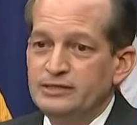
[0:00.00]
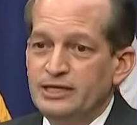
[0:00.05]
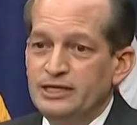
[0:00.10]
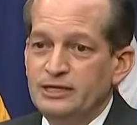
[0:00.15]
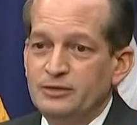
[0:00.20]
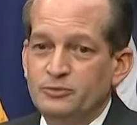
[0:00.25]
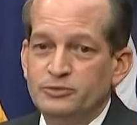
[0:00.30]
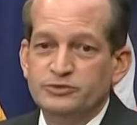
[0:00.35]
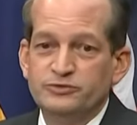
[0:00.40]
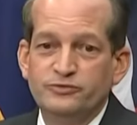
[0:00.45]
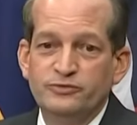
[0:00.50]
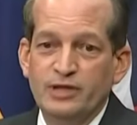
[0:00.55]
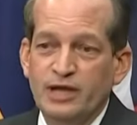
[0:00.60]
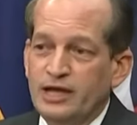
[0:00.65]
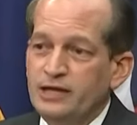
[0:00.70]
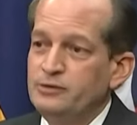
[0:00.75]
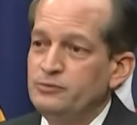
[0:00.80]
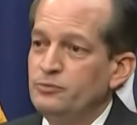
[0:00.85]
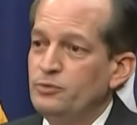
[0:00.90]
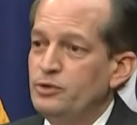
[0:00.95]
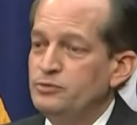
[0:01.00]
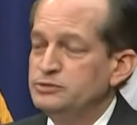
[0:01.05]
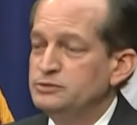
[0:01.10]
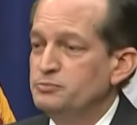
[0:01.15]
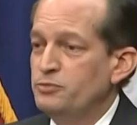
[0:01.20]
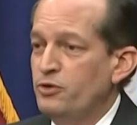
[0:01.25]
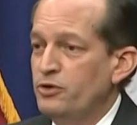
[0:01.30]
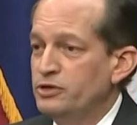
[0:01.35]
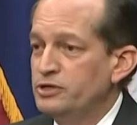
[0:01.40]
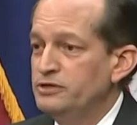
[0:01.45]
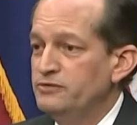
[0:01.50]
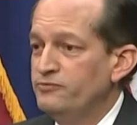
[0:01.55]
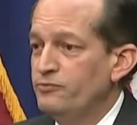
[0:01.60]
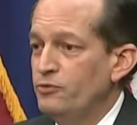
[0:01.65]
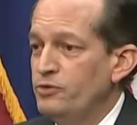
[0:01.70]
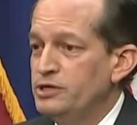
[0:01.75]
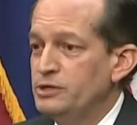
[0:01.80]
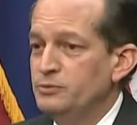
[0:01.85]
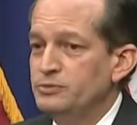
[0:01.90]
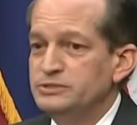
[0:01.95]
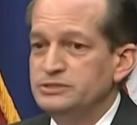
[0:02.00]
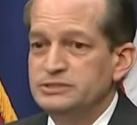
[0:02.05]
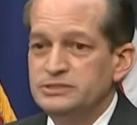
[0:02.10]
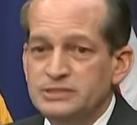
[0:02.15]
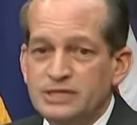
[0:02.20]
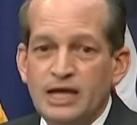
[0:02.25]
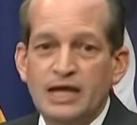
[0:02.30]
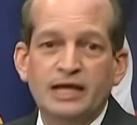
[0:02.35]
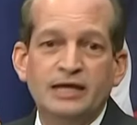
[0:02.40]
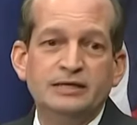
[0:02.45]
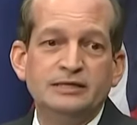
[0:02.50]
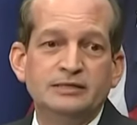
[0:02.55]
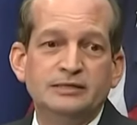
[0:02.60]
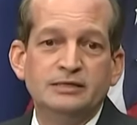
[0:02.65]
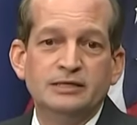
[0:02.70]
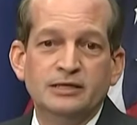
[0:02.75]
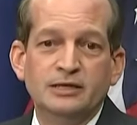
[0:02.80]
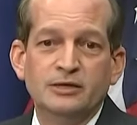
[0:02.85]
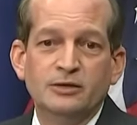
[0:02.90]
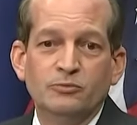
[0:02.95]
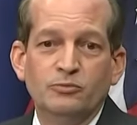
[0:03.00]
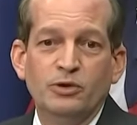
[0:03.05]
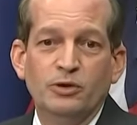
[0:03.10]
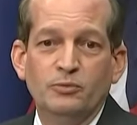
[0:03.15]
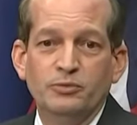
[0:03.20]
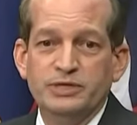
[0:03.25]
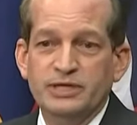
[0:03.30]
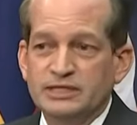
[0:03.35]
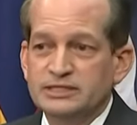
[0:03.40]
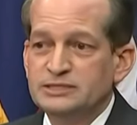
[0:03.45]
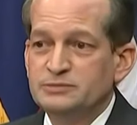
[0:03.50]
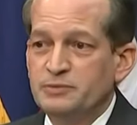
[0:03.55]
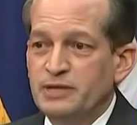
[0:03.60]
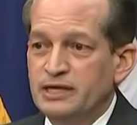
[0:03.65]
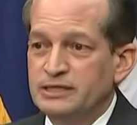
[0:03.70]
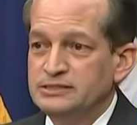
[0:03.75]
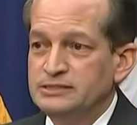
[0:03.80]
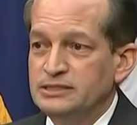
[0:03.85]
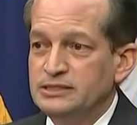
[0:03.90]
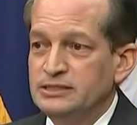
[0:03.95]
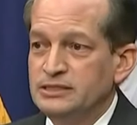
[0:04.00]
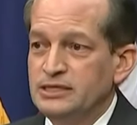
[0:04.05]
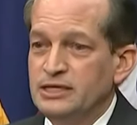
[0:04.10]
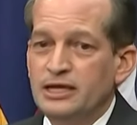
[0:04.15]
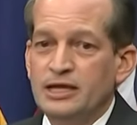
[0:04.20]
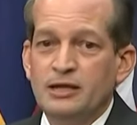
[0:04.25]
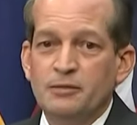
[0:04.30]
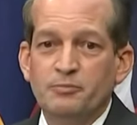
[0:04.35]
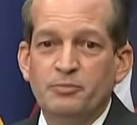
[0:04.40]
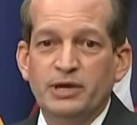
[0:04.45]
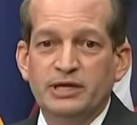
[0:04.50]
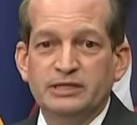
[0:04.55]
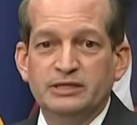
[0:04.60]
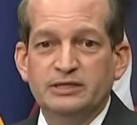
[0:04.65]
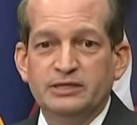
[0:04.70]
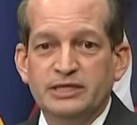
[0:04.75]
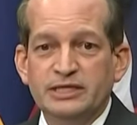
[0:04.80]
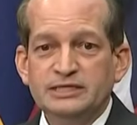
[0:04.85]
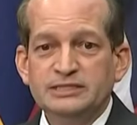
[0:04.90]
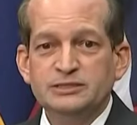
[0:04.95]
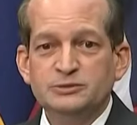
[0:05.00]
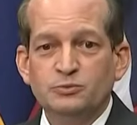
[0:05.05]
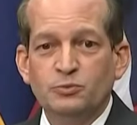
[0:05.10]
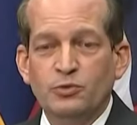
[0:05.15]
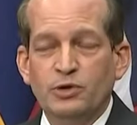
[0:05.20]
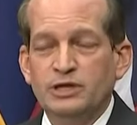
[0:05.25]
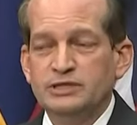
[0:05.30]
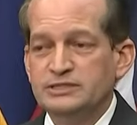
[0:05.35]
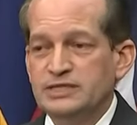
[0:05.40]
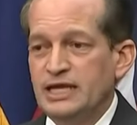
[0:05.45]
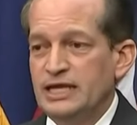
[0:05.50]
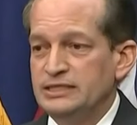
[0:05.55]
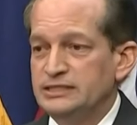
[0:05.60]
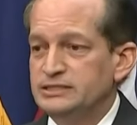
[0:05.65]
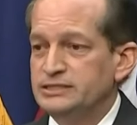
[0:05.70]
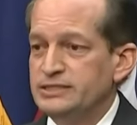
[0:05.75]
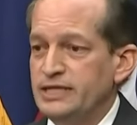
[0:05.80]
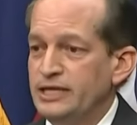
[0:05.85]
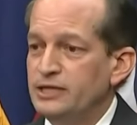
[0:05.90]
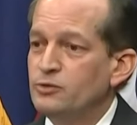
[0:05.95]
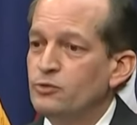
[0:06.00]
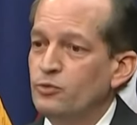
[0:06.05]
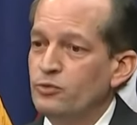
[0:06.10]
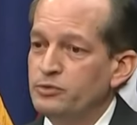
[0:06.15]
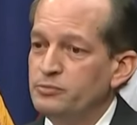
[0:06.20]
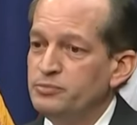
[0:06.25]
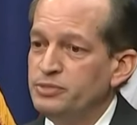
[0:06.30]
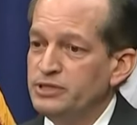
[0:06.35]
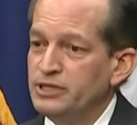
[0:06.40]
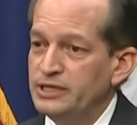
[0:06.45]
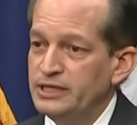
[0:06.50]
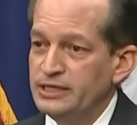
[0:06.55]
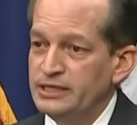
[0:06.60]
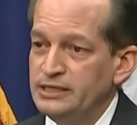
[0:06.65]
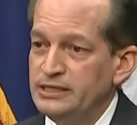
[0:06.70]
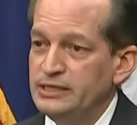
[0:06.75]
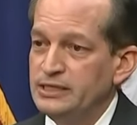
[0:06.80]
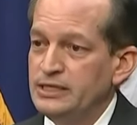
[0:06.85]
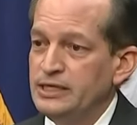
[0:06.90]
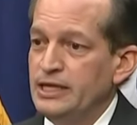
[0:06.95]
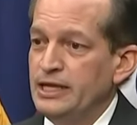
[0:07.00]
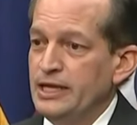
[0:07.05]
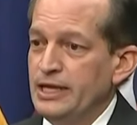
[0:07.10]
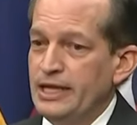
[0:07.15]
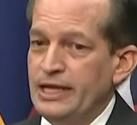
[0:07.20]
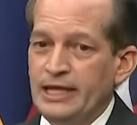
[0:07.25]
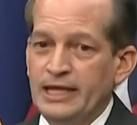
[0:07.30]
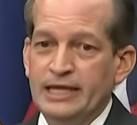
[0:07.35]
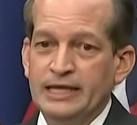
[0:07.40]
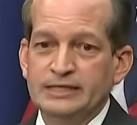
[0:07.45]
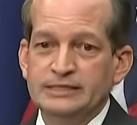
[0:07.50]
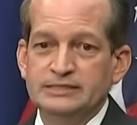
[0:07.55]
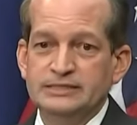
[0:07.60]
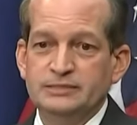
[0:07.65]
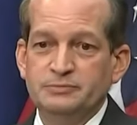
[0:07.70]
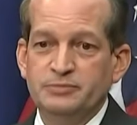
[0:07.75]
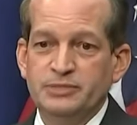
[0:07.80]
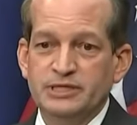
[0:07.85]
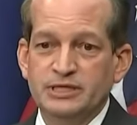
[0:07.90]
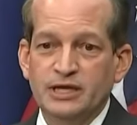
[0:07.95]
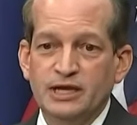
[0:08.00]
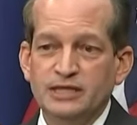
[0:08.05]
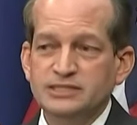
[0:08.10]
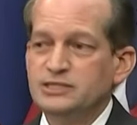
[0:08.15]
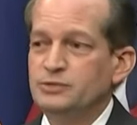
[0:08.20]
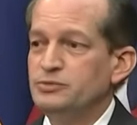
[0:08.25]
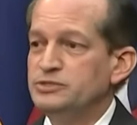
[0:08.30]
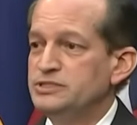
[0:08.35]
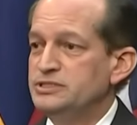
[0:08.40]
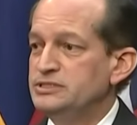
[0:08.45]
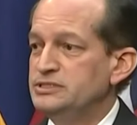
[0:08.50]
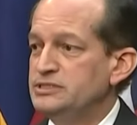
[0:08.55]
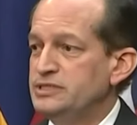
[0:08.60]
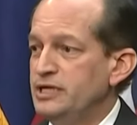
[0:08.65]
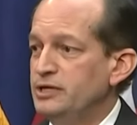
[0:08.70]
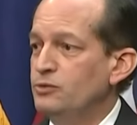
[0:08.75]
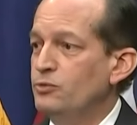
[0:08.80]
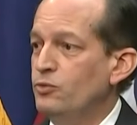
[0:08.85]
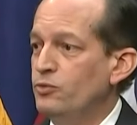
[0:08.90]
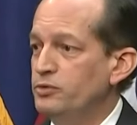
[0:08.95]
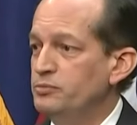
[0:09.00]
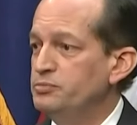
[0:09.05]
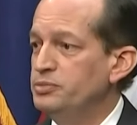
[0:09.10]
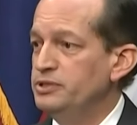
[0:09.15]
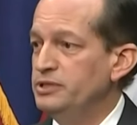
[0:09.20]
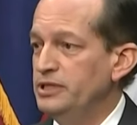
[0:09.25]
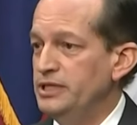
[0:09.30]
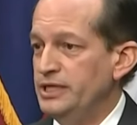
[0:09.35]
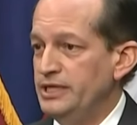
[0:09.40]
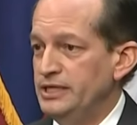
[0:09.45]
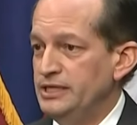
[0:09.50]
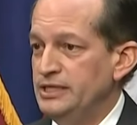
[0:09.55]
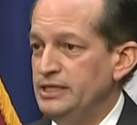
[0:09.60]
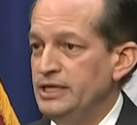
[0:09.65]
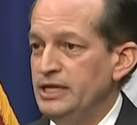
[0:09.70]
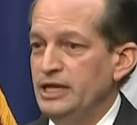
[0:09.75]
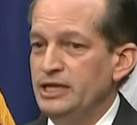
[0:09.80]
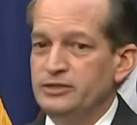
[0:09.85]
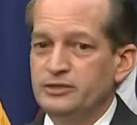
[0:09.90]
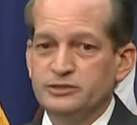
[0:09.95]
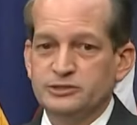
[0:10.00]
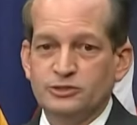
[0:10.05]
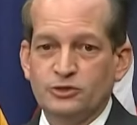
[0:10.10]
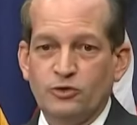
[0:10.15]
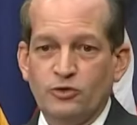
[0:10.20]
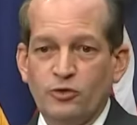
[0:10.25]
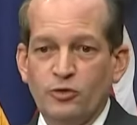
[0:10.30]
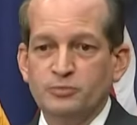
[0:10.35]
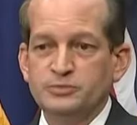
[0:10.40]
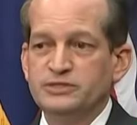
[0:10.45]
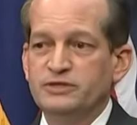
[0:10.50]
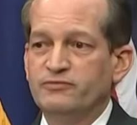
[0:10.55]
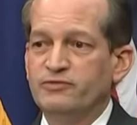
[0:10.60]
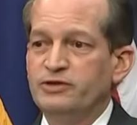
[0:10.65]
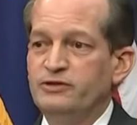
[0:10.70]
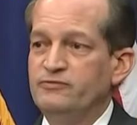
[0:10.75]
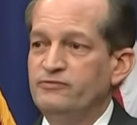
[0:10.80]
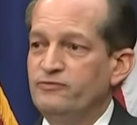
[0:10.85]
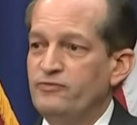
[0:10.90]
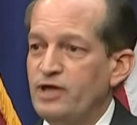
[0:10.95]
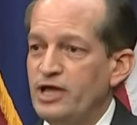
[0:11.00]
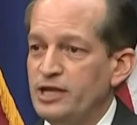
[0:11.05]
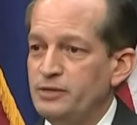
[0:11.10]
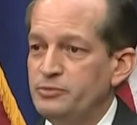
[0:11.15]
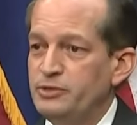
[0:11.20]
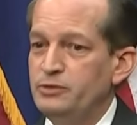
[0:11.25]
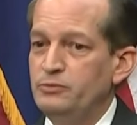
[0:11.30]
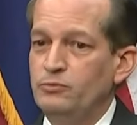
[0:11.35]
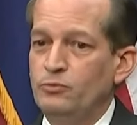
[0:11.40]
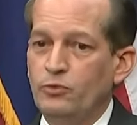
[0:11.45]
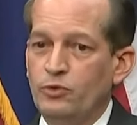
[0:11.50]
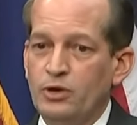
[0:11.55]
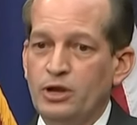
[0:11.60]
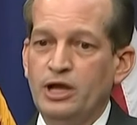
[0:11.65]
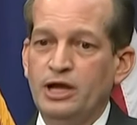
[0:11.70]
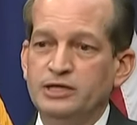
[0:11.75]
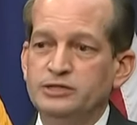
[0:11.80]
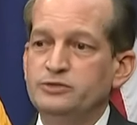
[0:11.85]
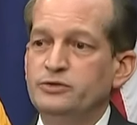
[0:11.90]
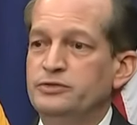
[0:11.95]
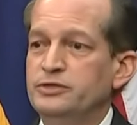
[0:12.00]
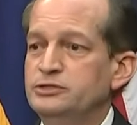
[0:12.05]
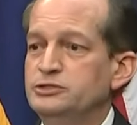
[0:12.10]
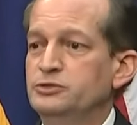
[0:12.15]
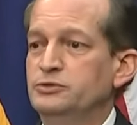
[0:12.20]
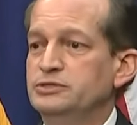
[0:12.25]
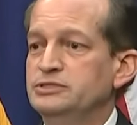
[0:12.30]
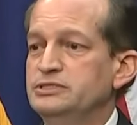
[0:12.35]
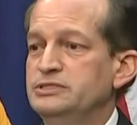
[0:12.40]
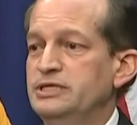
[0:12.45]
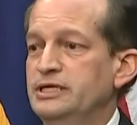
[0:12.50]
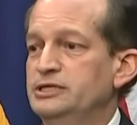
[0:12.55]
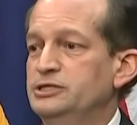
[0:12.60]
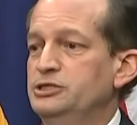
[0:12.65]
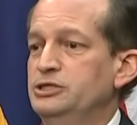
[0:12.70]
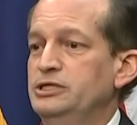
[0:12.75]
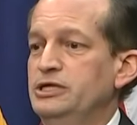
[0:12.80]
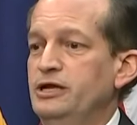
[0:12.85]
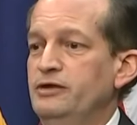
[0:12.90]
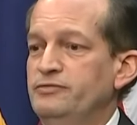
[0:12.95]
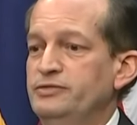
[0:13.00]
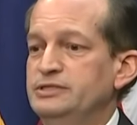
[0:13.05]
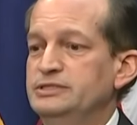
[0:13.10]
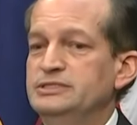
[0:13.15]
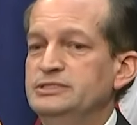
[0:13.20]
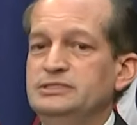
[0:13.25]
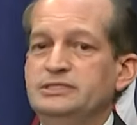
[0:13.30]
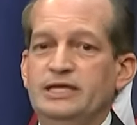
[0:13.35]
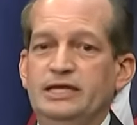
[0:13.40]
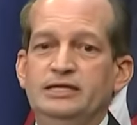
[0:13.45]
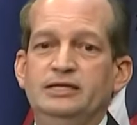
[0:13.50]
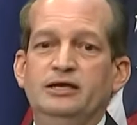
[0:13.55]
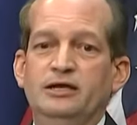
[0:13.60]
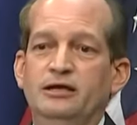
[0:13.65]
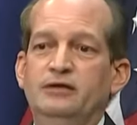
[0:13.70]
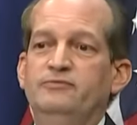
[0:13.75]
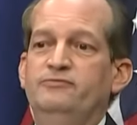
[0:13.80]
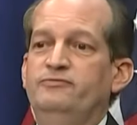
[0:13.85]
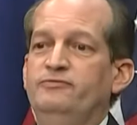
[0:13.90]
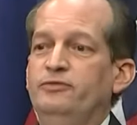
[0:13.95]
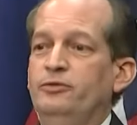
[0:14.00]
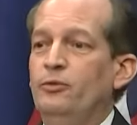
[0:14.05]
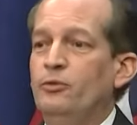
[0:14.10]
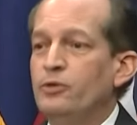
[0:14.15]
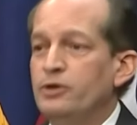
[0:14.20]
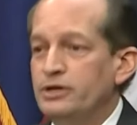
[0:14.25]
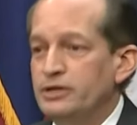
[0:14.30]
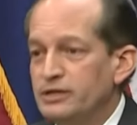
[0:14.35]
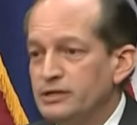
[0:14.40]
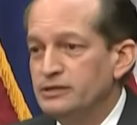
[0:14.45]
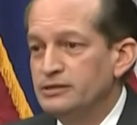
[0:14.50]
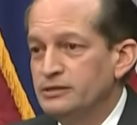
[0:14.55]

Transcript: that it was not what was bargained for and it was not what we expected. But this was a state court plea, and because it was a state court plea, the terms of confinement were under the jurisdiction of the state of Florida.